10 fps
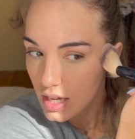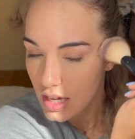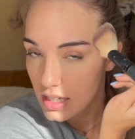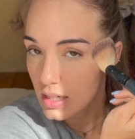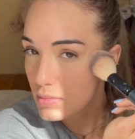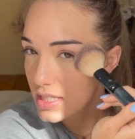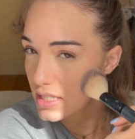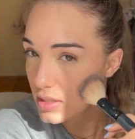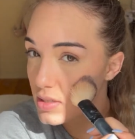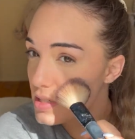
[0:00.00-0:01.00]
and I'm
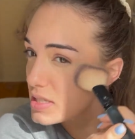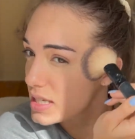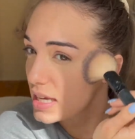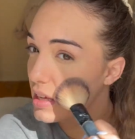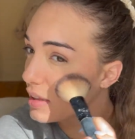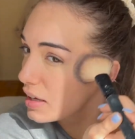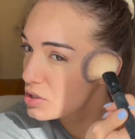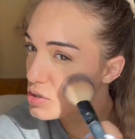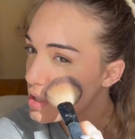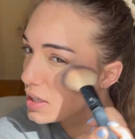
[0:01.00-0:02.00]
still seeing that
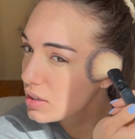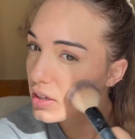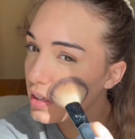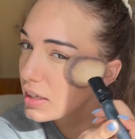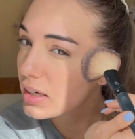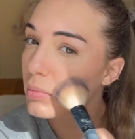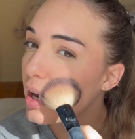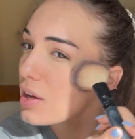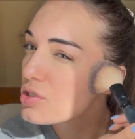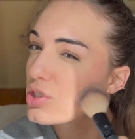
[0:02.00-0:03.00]
streaky look, and I'm
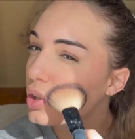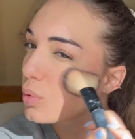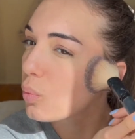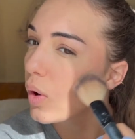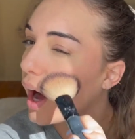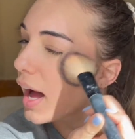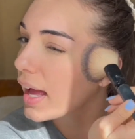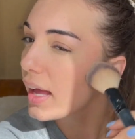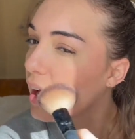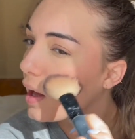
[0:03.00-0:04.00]
not sure why.